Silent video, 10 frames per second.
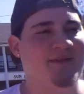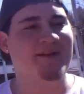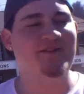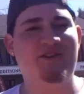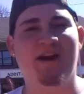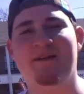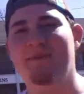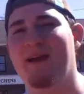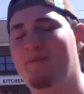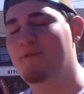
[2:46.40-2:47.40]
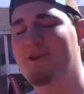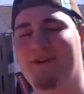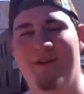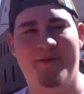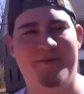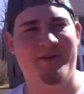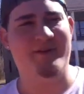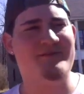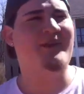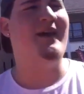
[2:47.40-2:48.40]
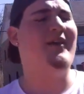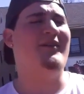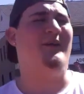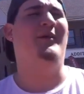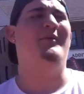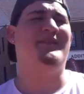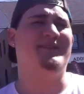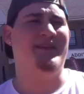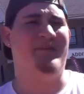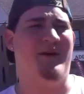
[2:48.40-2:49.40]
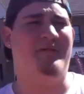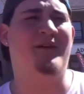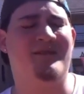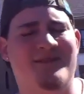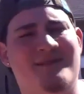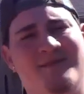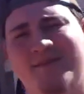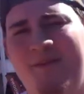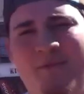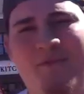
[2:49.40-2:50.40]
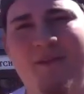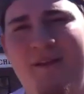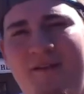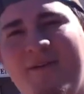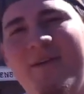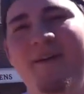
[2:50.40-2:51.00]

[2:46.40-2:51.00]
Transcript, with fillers: Then you shouted me out in one of your other videos. Okay, maybe this is like my 5th, 6th, or 7th video.